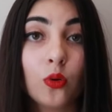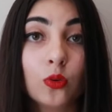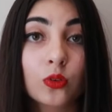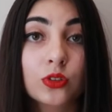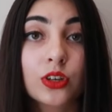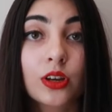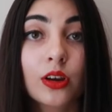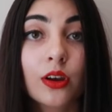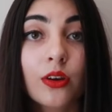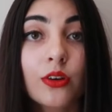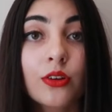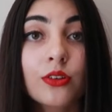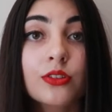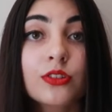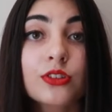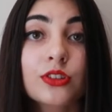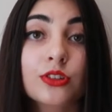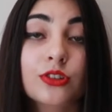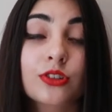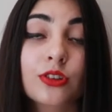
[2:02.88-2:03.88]
old
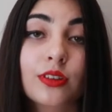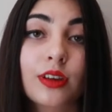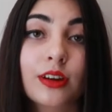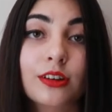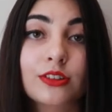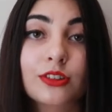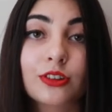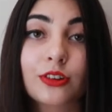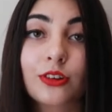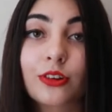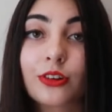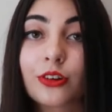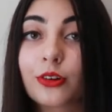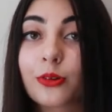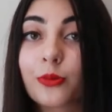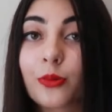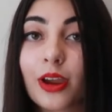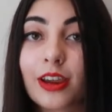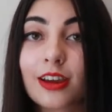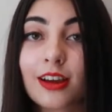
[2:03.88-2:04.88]
clothes, so that is a
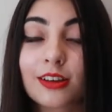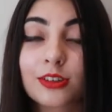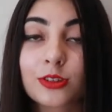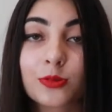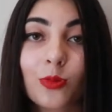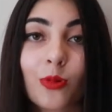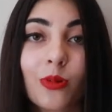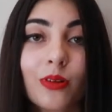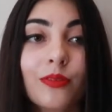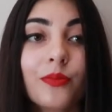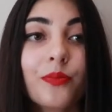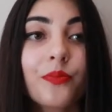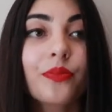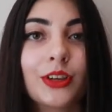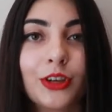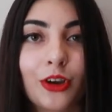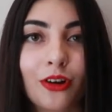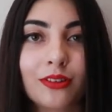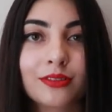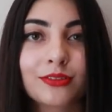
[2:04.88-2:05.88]
good way as well.
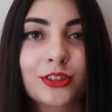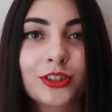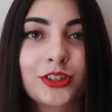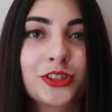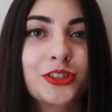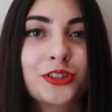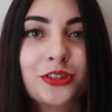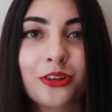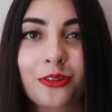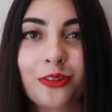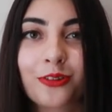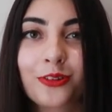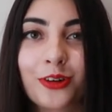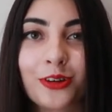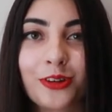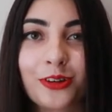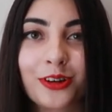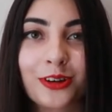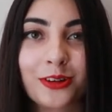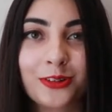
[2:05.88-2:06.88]
Yeah, just don't throw
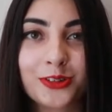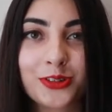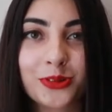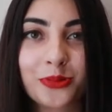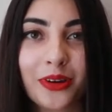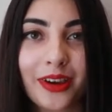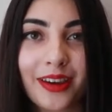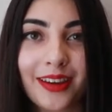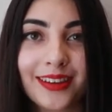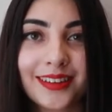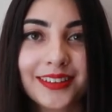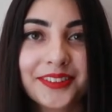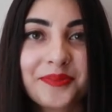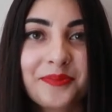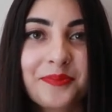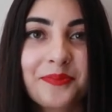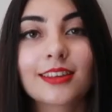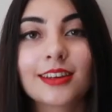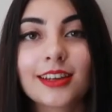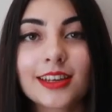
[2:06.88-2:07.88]
your clothes away.
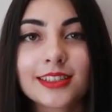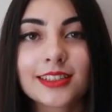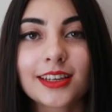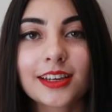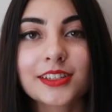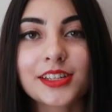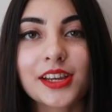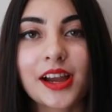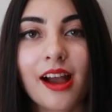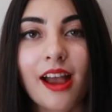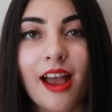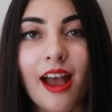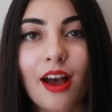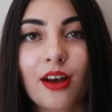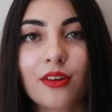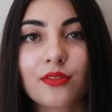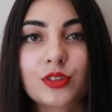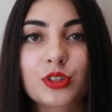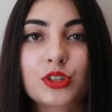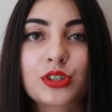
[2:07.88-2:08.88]
The next idea I
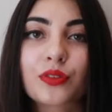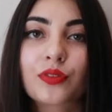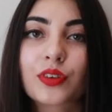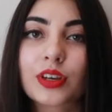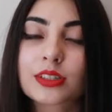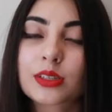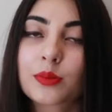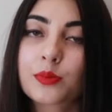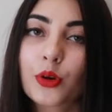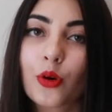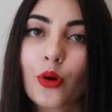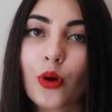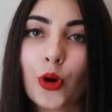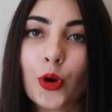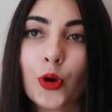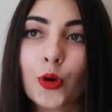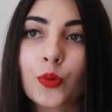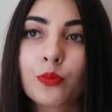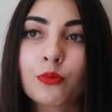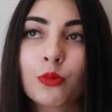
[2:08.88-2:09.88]
have is to fix up your
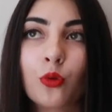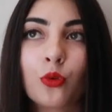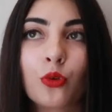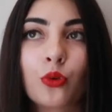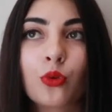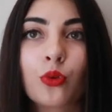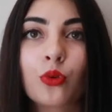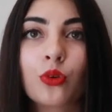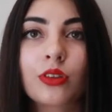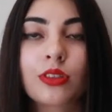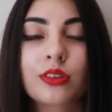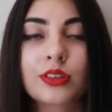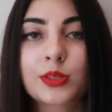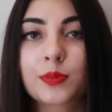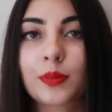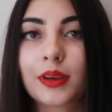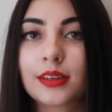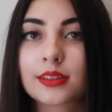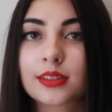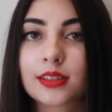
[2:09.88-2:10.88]
home or the
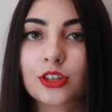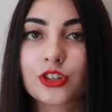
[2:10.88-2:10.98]
space